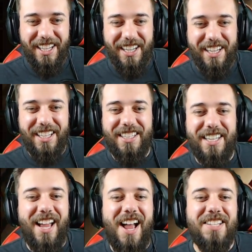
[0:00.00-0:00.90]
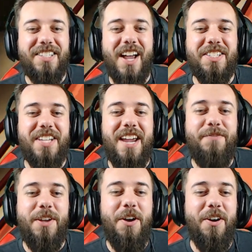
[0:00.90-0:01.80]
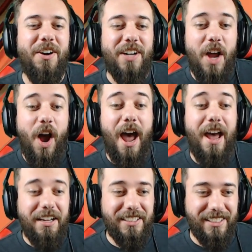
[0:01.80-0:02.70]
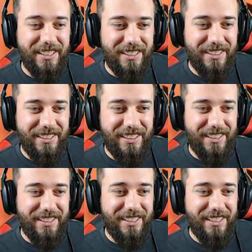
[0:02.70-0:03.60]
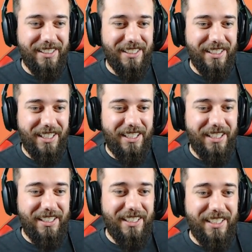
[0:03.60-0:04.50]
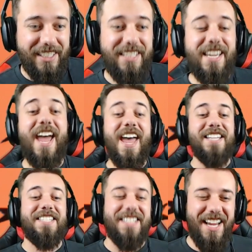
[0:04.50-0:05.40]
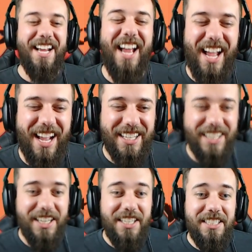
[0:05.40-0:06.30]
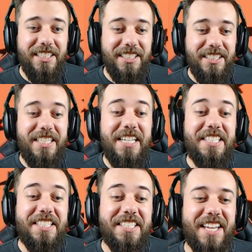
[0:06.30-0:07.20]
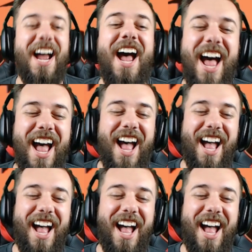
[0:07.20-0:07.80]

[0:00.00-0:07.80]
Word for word: You don't got anything. I'll save you. Ah. Oh. Yes. Yes. I